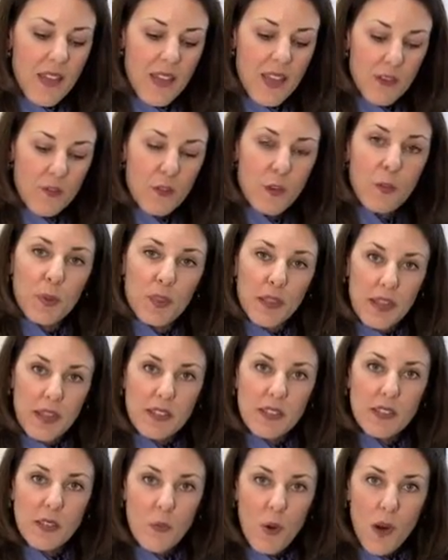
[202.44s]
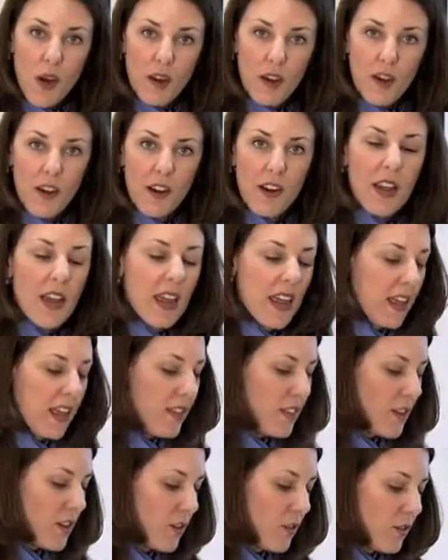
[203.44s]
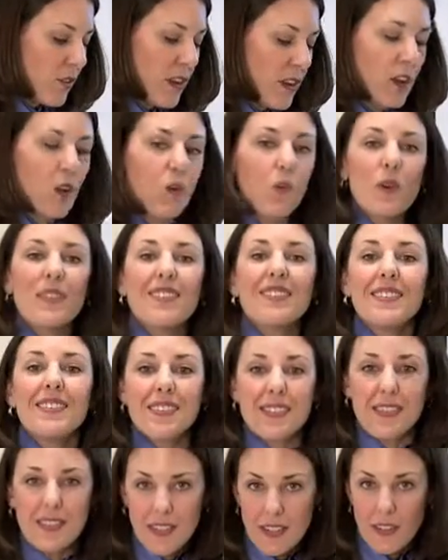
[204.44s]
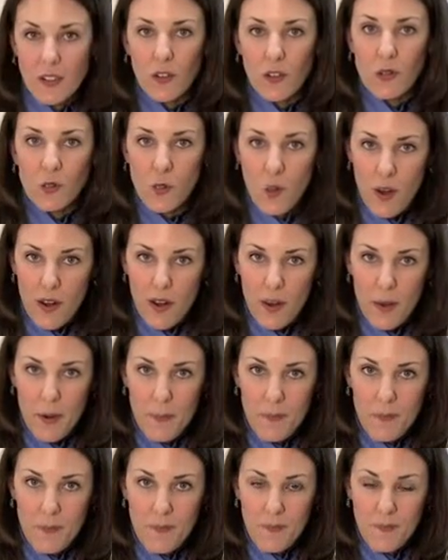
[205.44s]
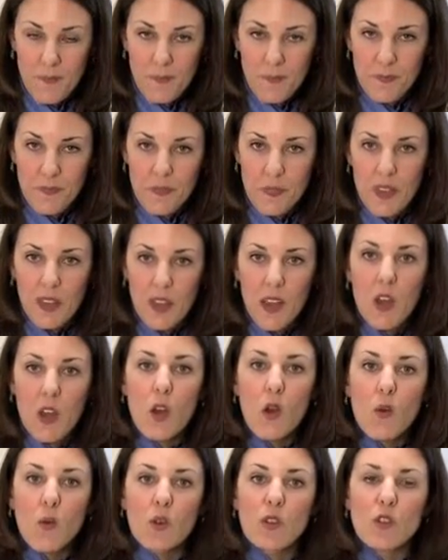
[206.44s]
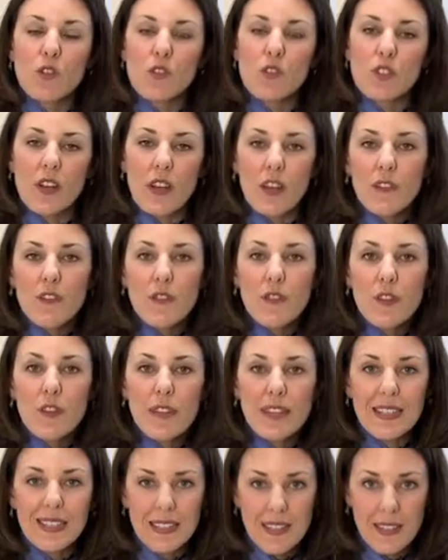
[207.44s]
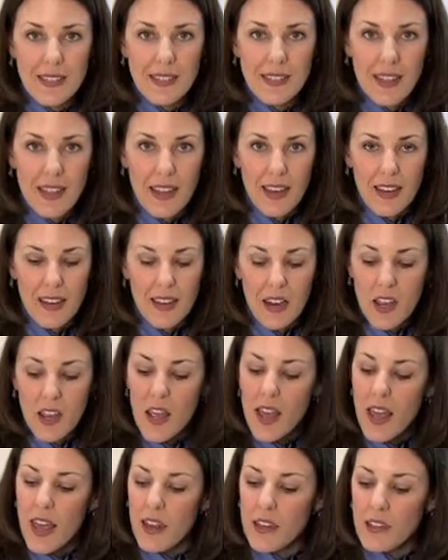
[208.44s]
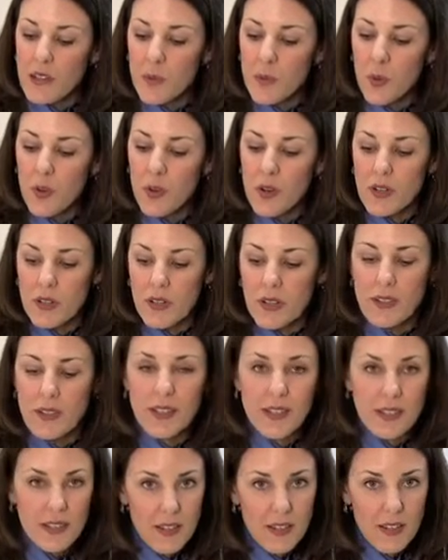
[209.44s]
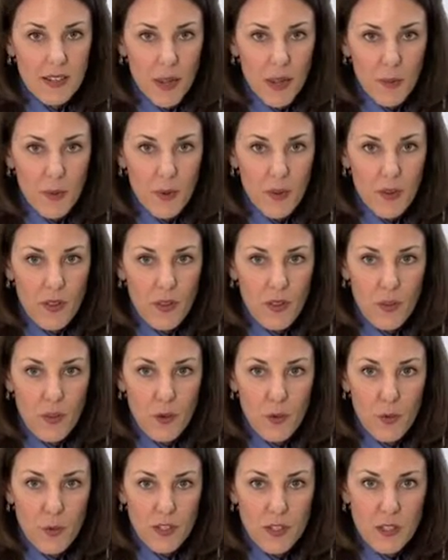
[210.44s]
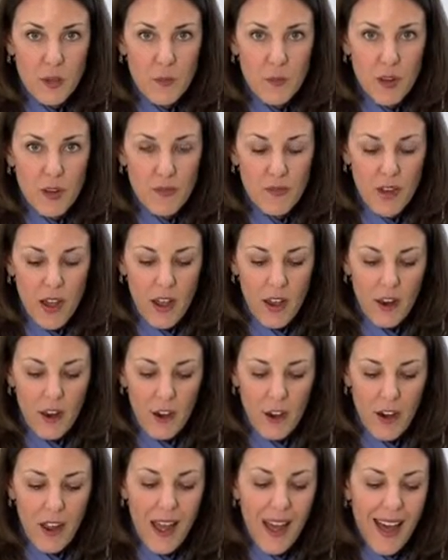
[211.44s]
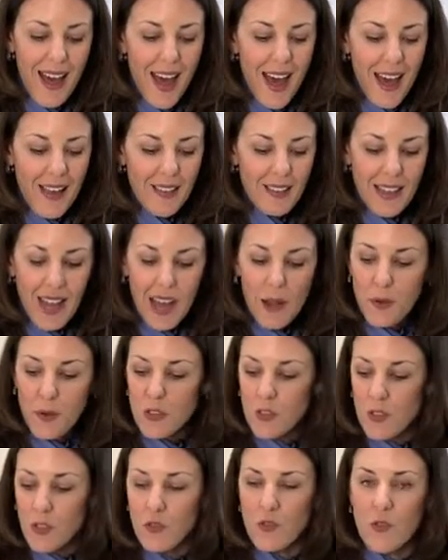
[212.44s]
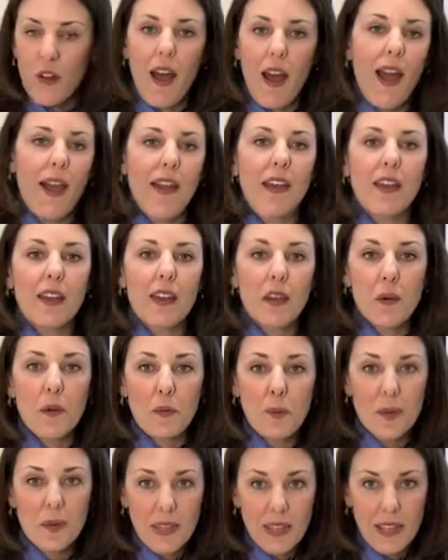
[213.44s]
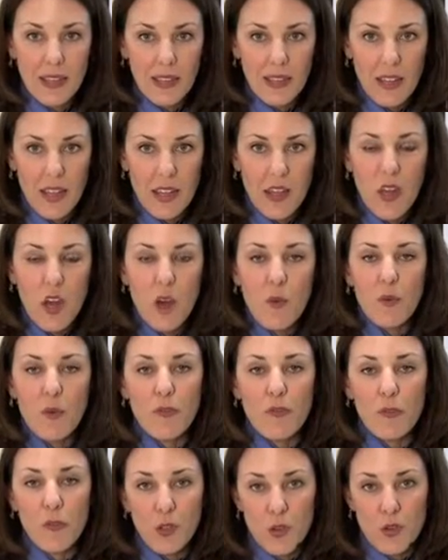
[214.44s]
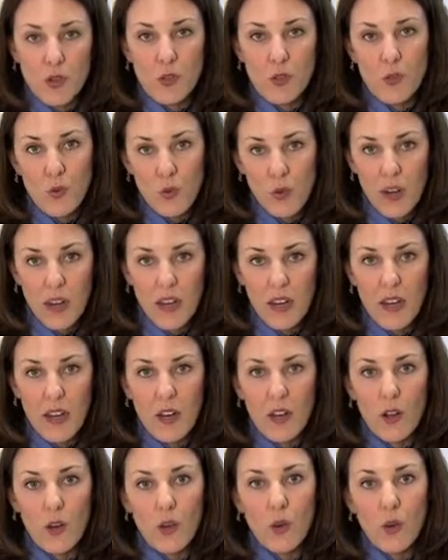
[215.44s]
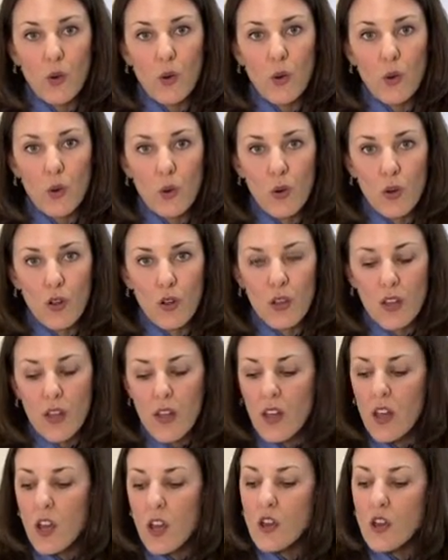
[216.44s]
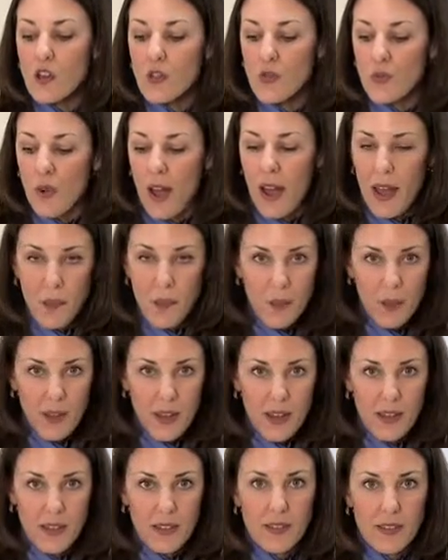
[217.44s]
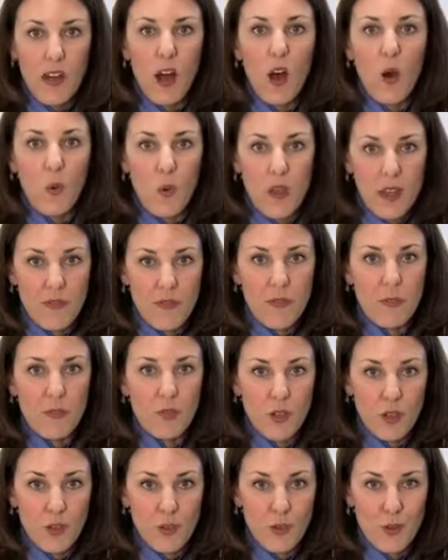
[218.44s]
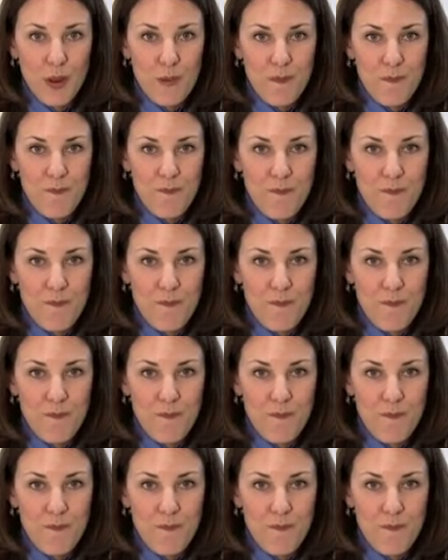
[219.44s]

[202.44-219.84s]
Then replace the water in the unit with distilled water. When you're done for the season, it is important to disassemble the cool mist humidifier, allow it to dry completely before storing it in a cool, dry place away from children.